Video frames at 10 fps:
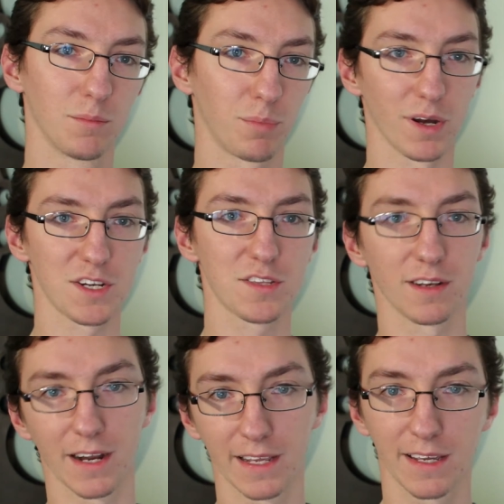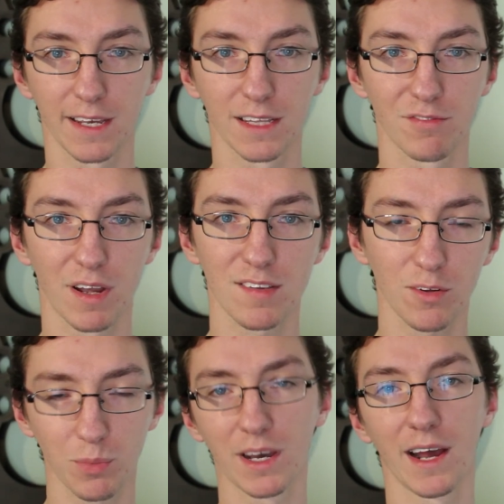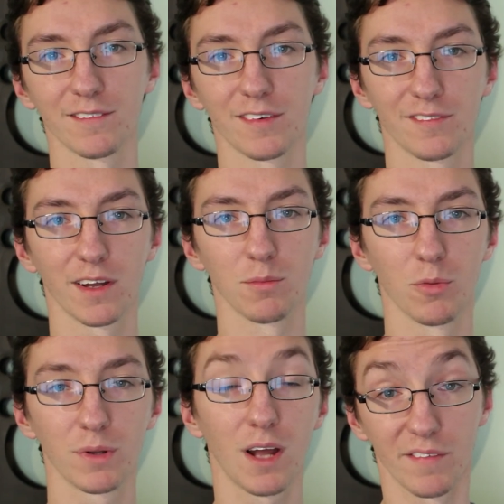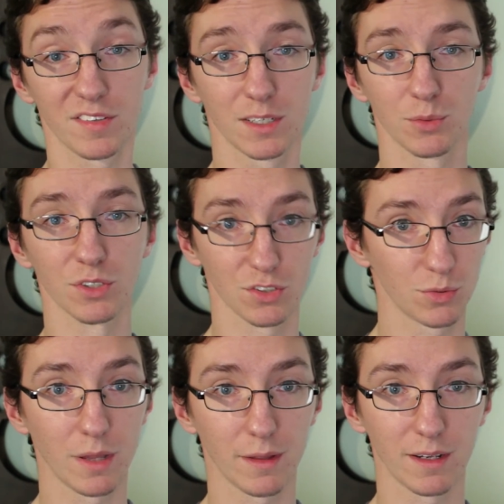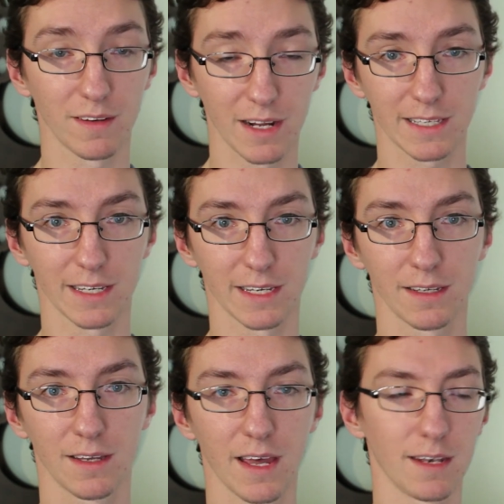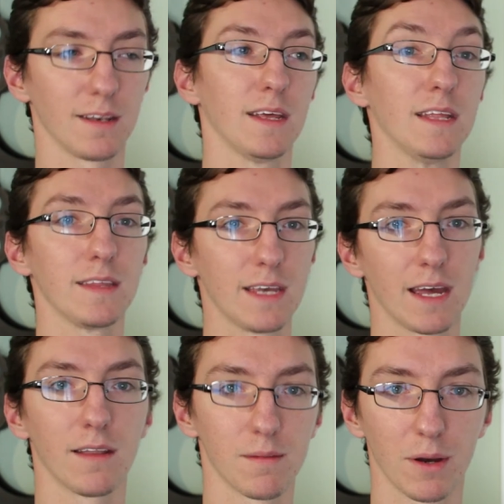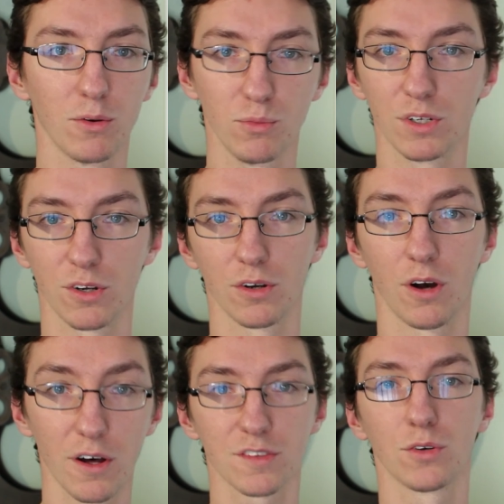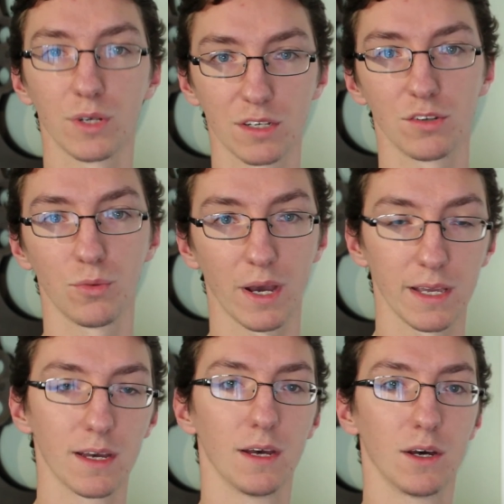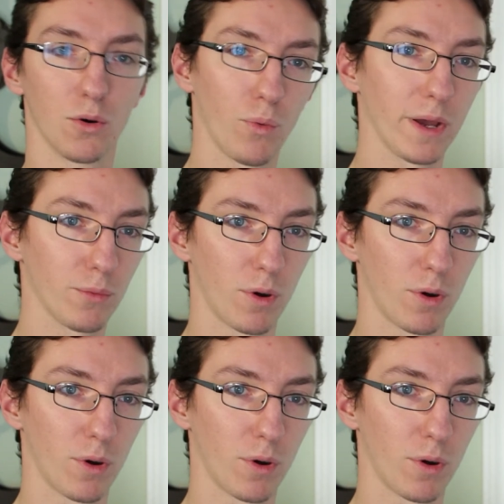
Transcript: punch the Night King in the face. That would be kind of a fun moment. Obviously, it wouldn't do anything to the Night King, and in the end, the Mountain would turn also into a White